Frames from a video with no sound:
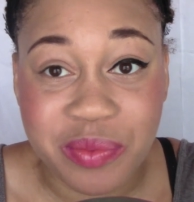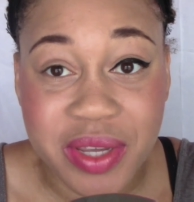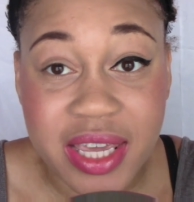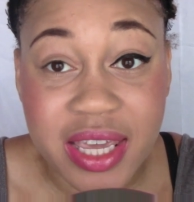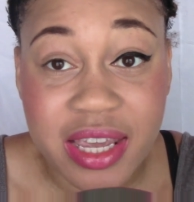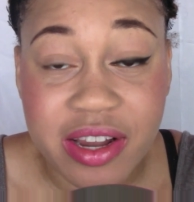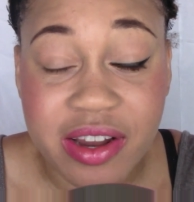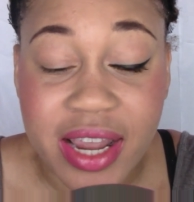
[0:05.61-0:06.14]

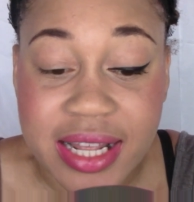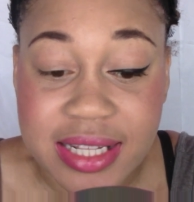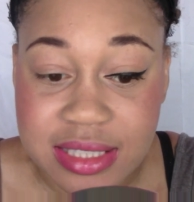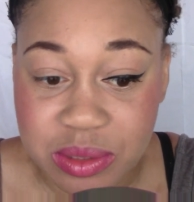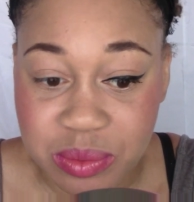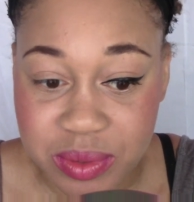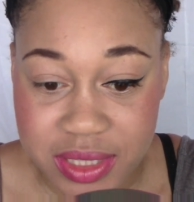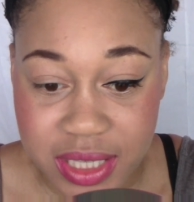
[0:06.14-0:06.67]
Marie here,
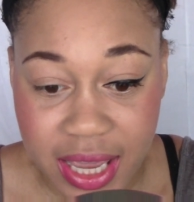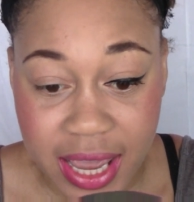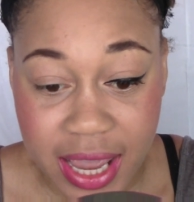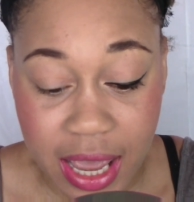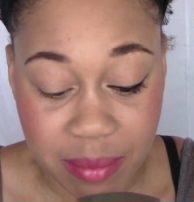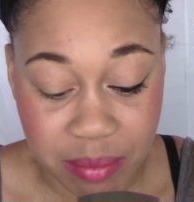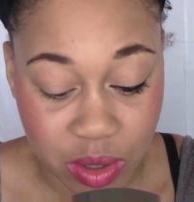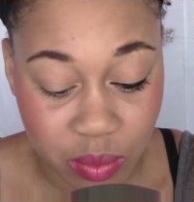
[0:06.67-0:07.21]
and
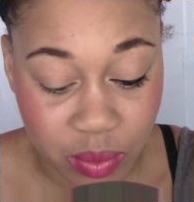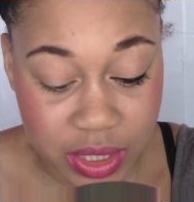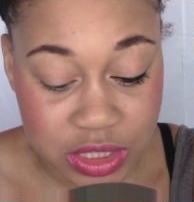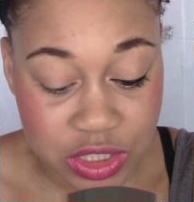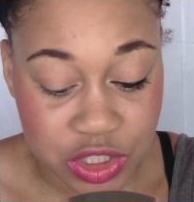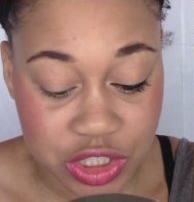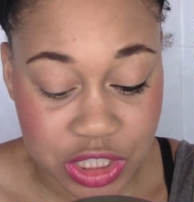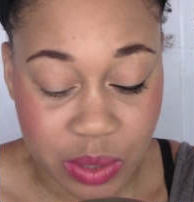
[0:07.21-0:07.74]
today I'm
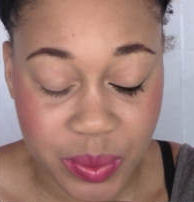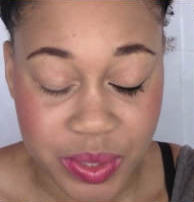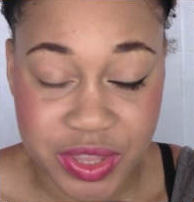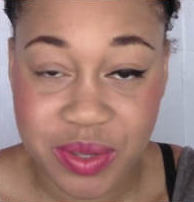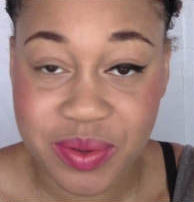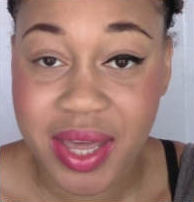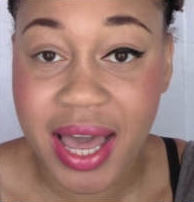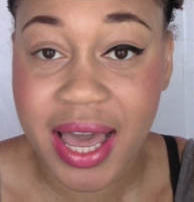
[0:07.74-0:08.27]
going to share
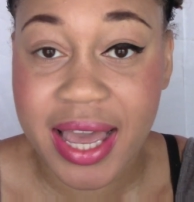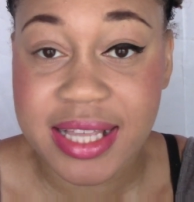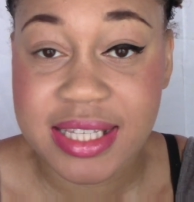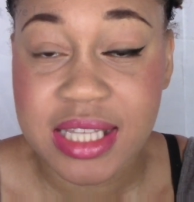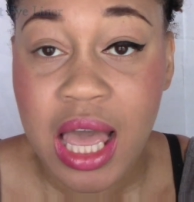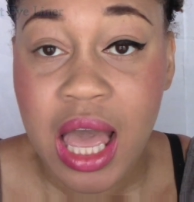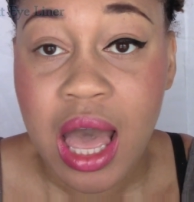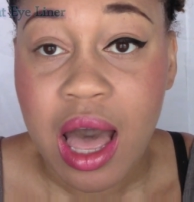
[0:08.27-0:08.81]
with you guys